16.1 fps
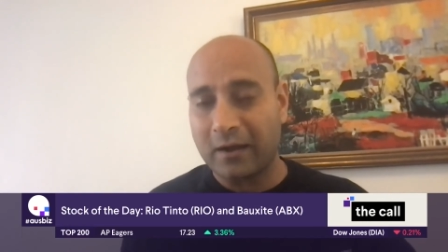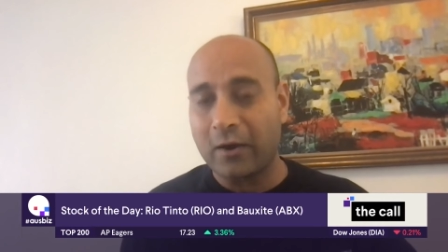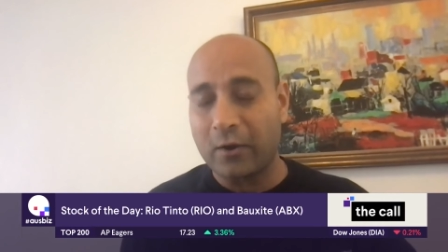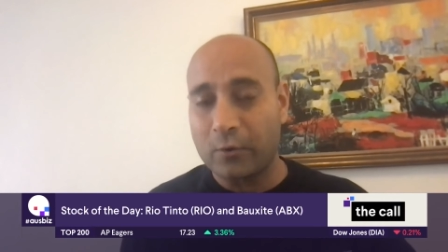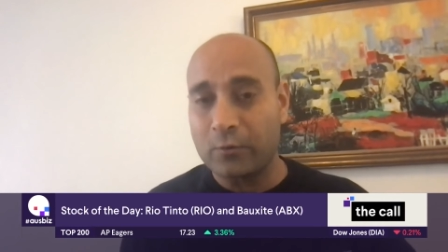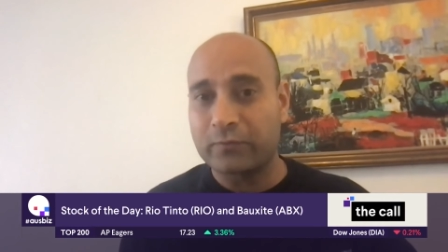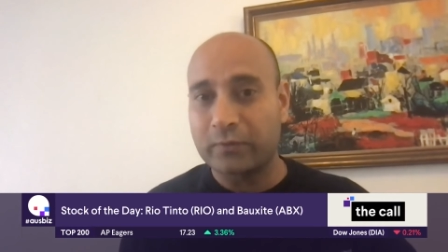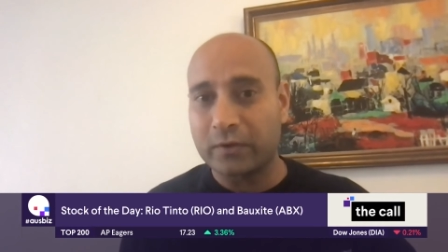
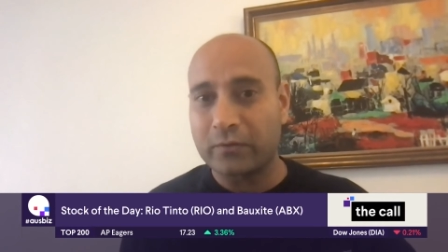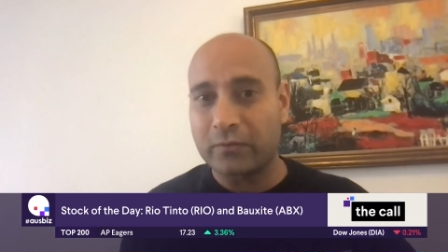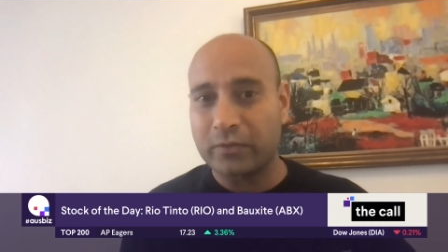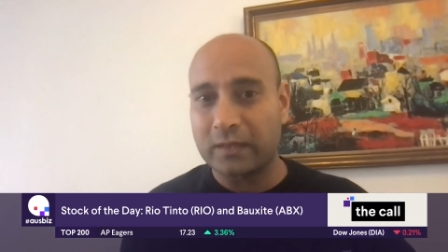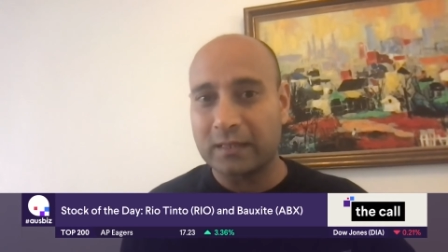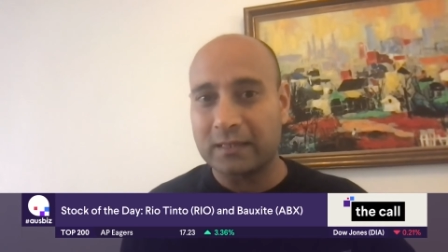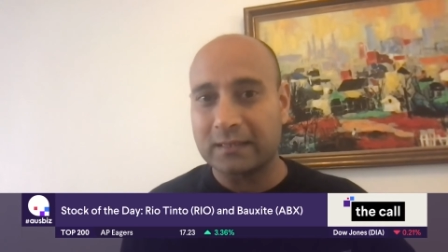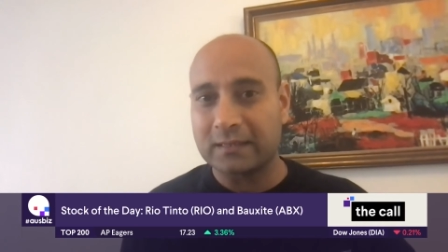over
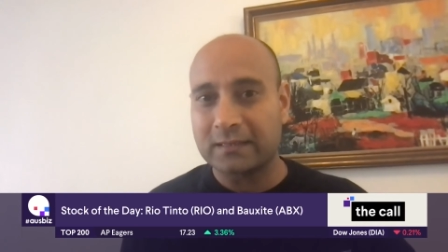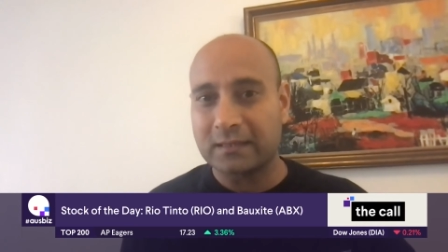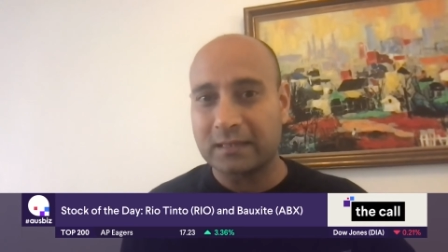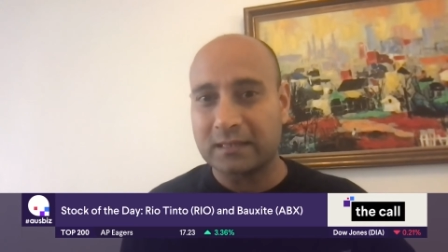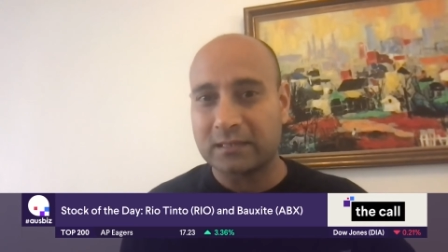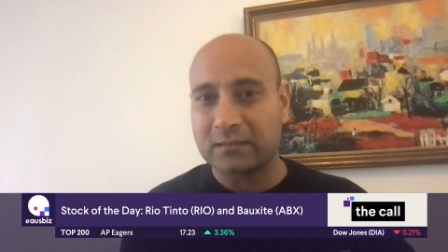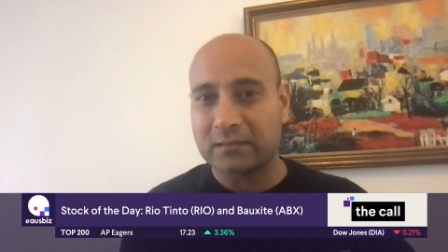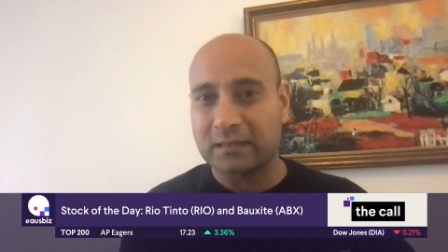
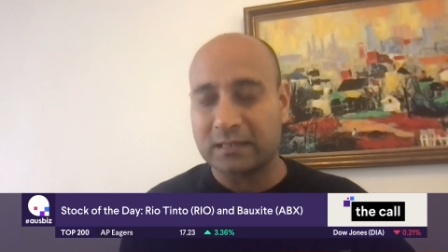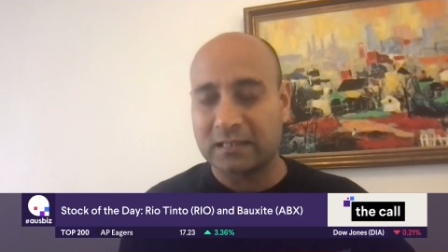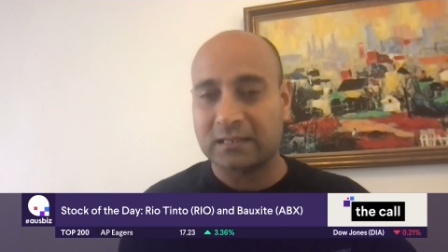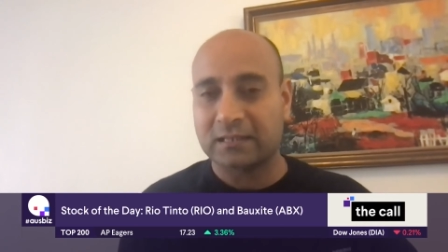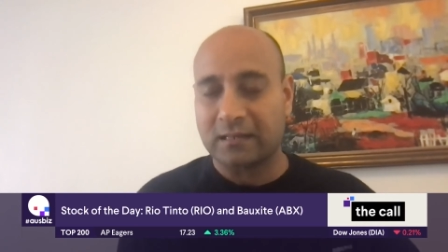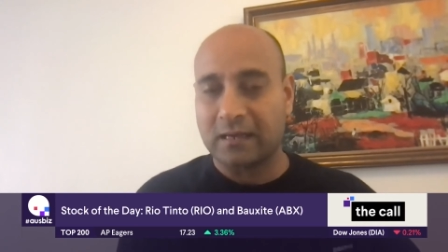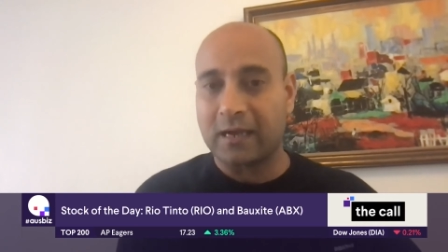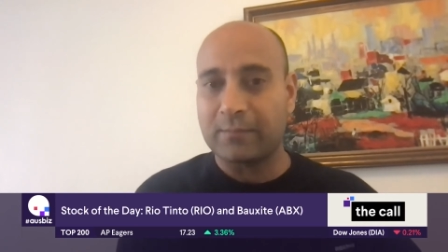
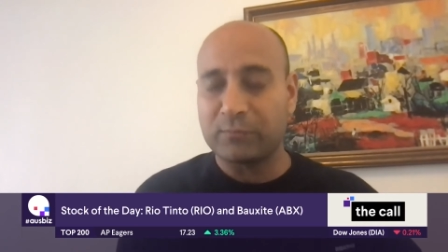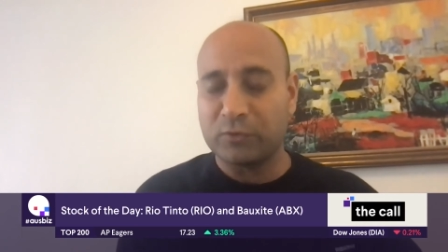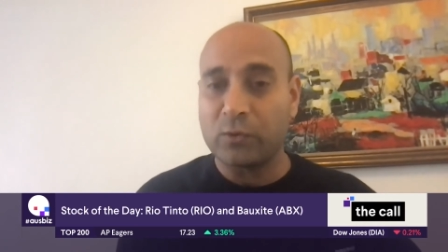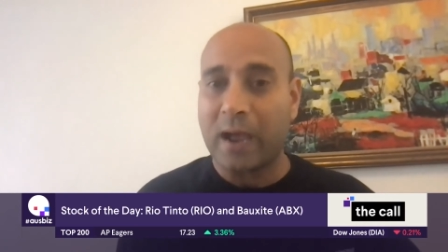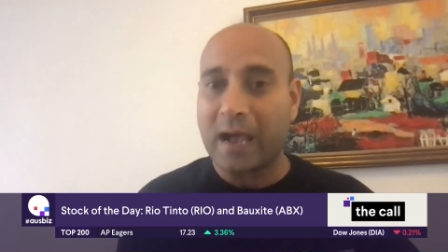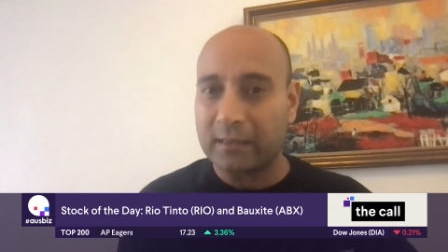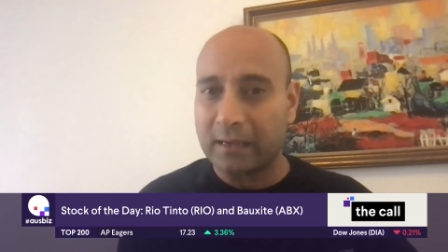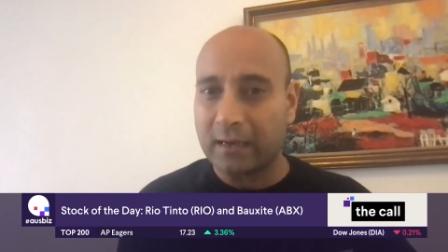this
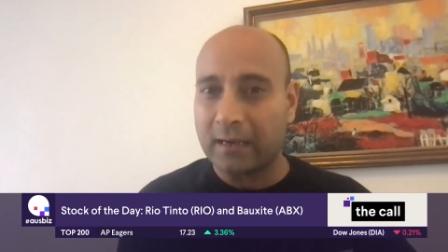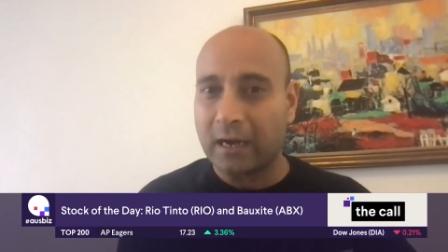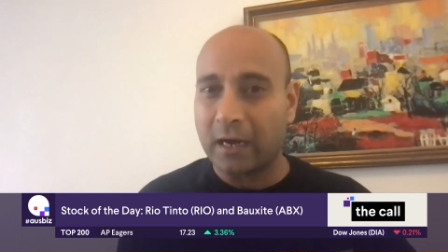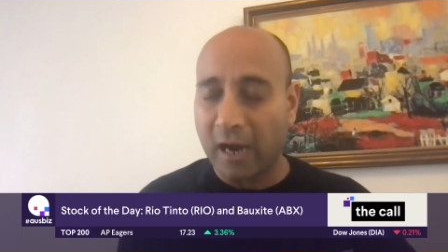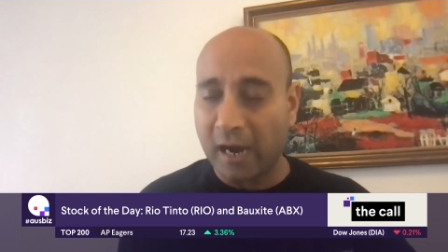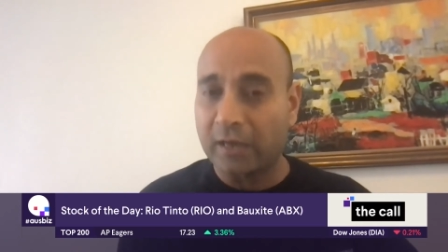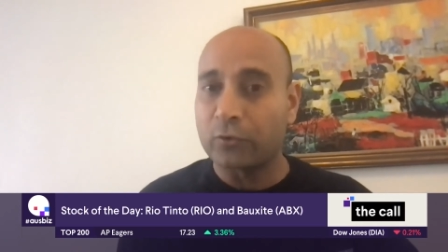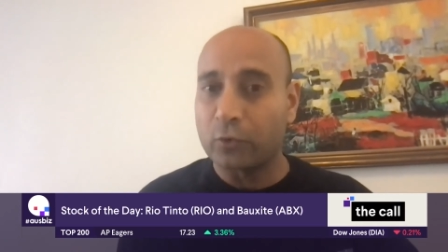new
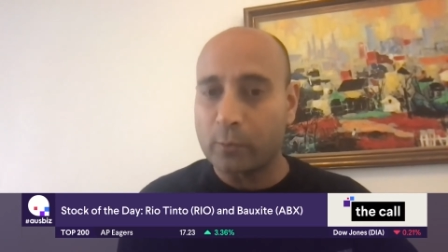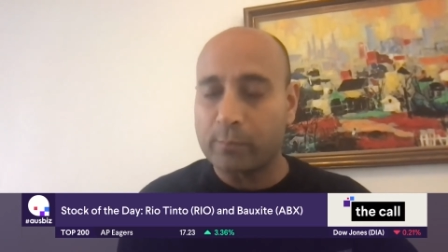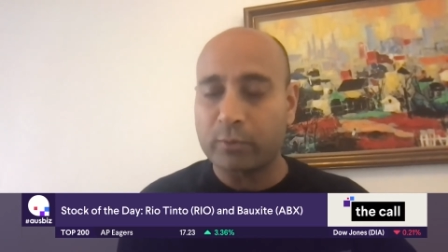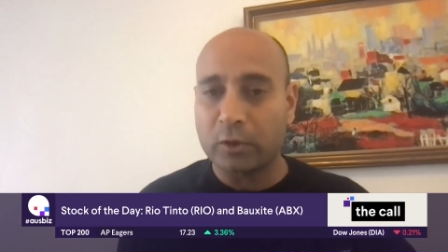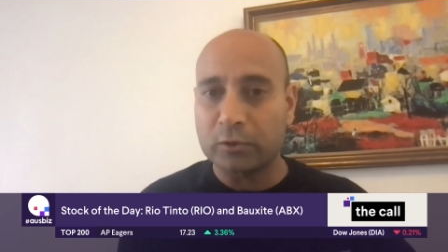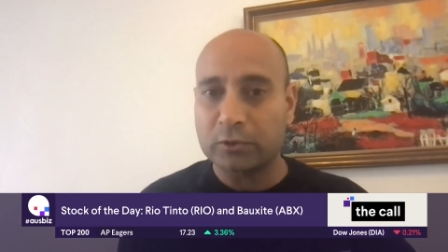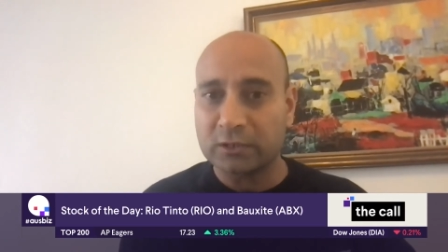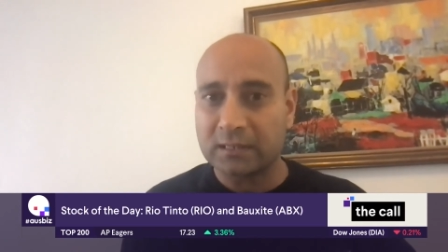iron ore
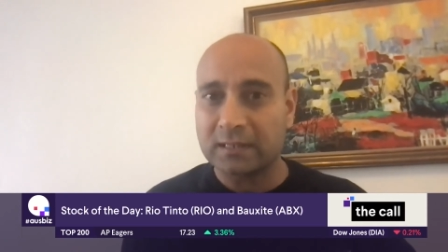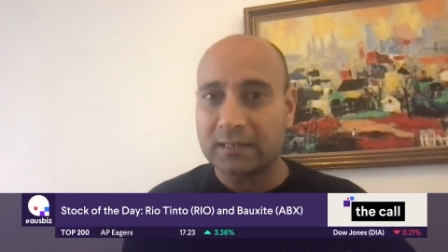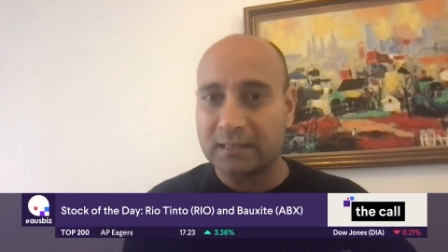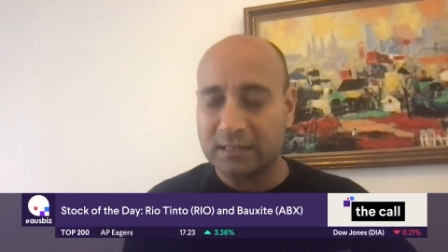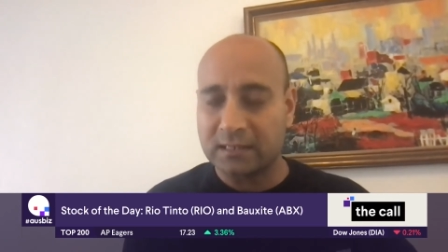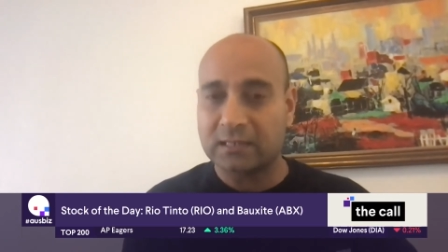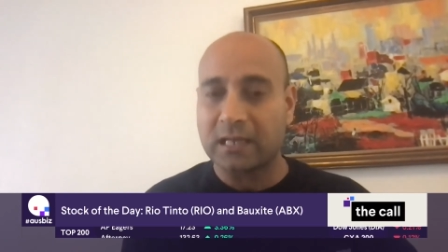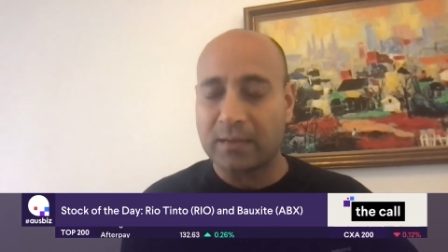project,
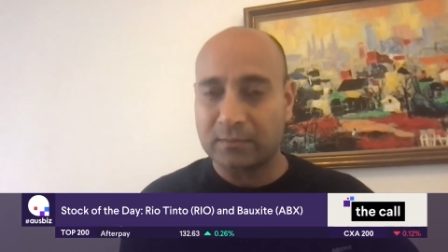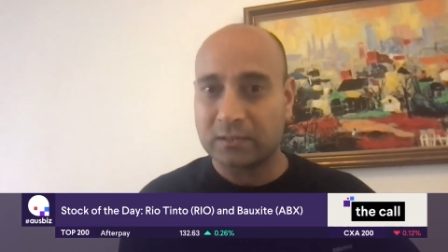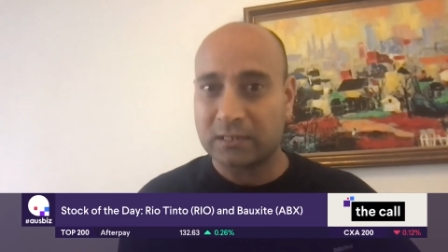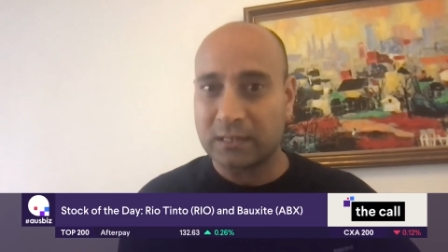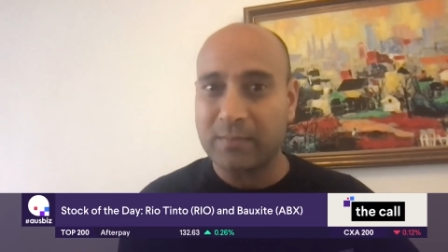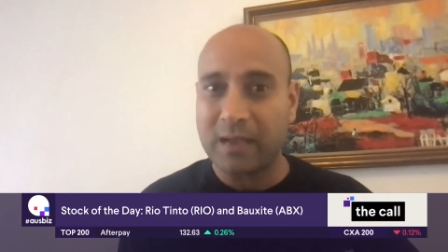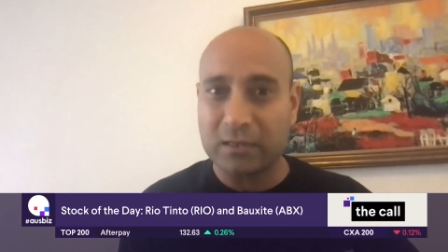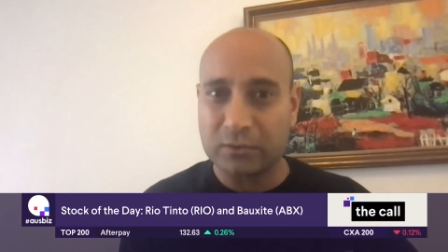this
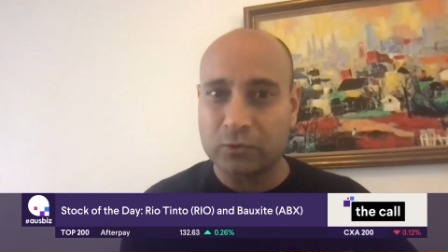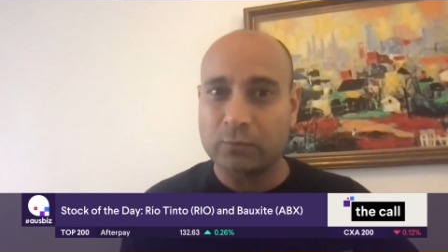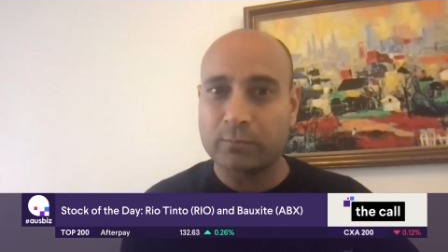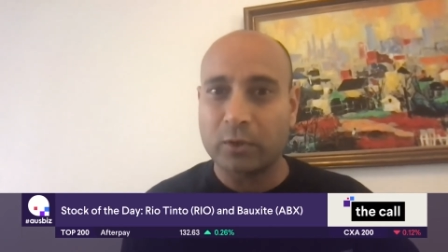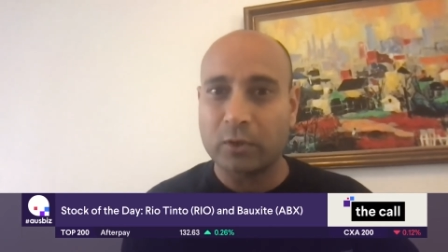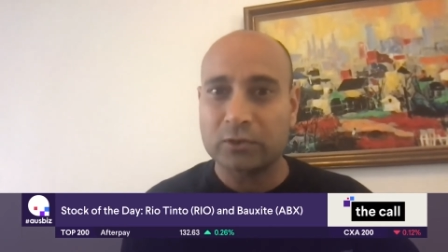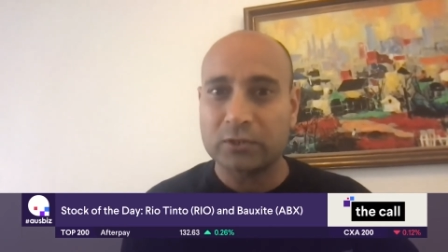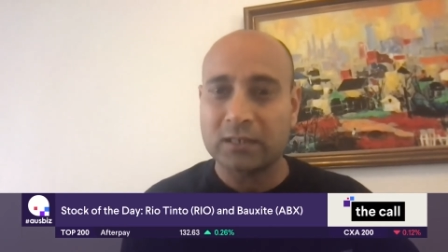Simandou
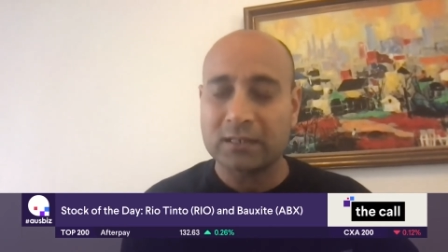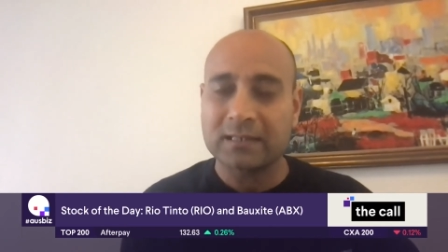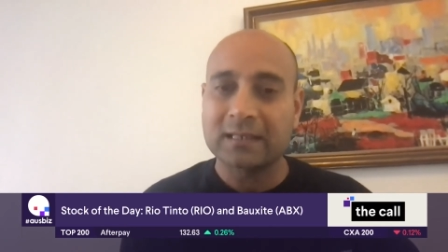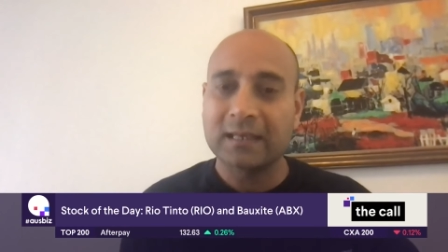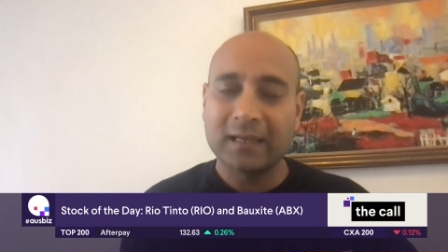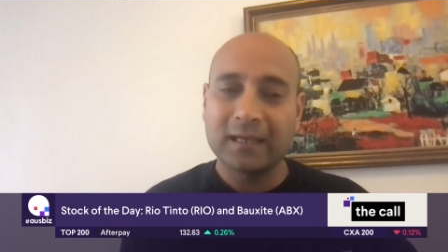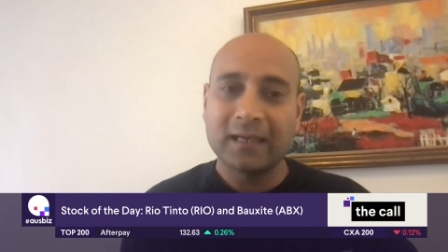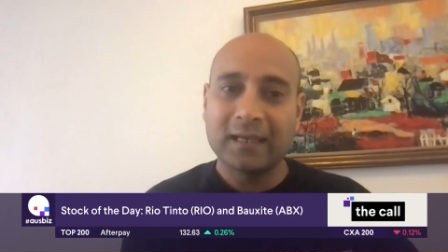project.
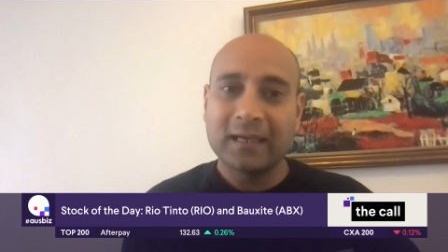